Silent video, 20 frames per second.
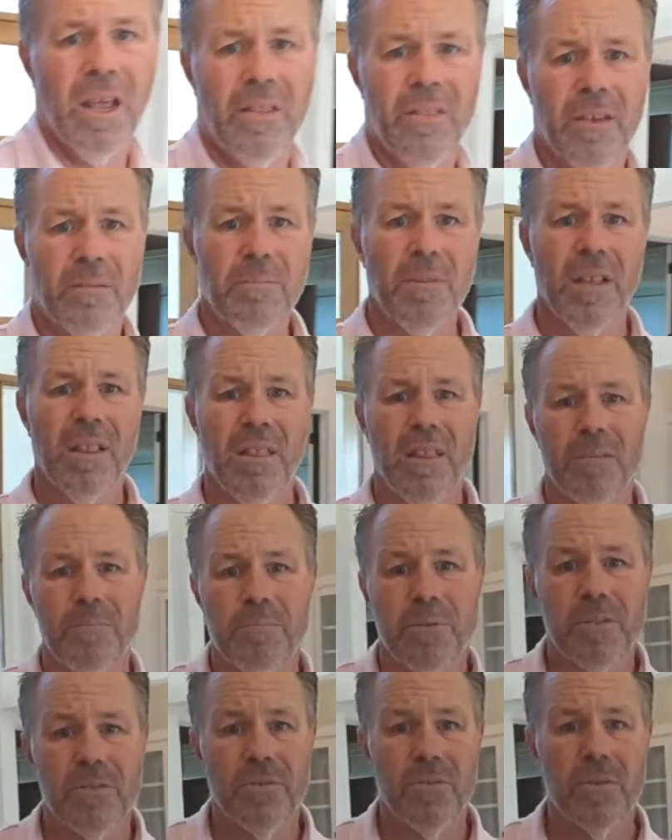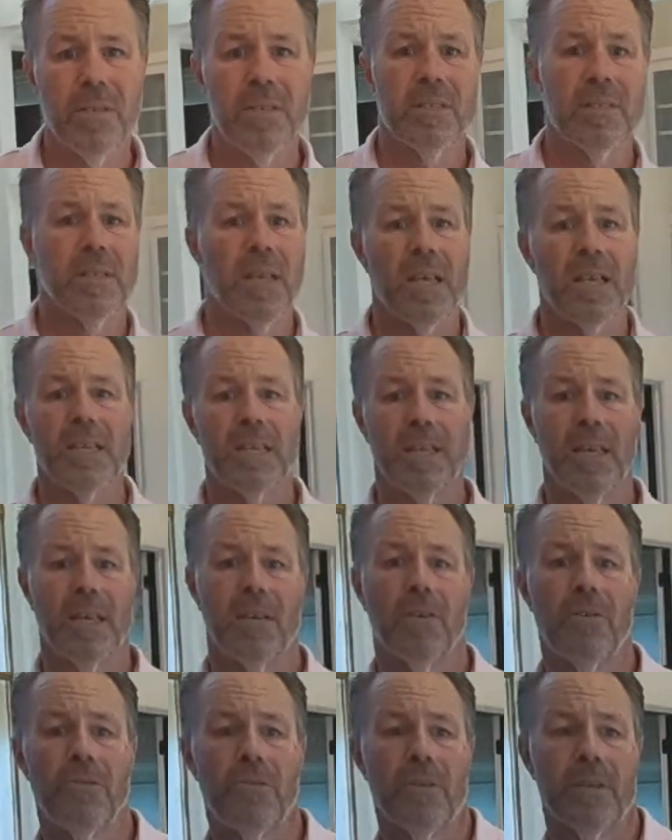And I'm gonna let Patrice
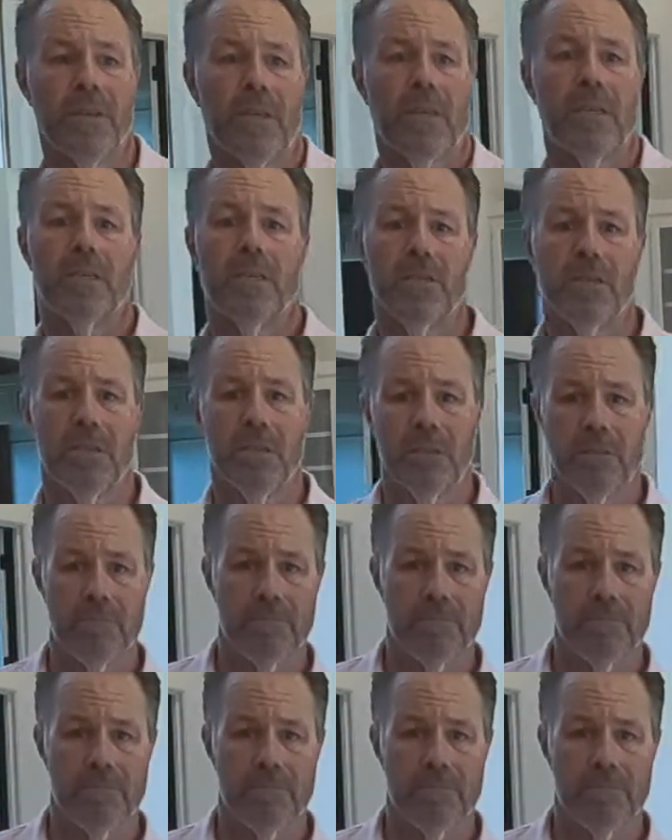take over the kitchen.